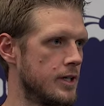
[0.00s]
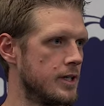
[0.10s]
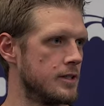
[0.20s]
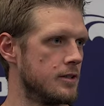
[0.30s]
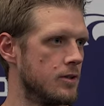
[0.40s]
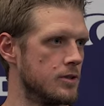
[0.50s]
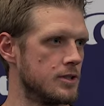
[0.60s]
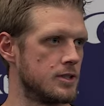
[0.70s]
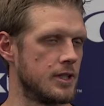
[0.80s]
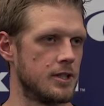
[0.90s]
Eh, you know,
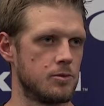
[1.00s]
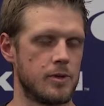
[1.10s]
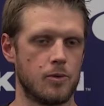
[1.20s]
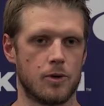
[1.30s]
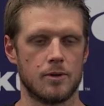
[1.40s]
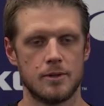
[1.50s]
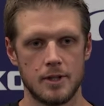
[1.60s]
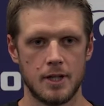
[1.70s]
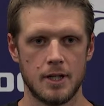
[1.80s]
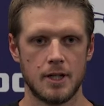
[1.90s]
as as we were
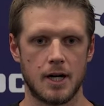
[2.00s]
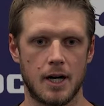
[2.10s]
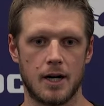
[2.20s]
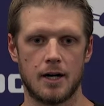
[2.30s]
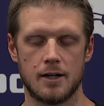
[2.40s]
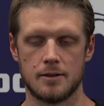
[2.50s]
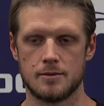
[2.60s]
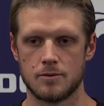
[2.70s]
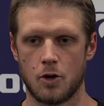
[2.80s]
uh,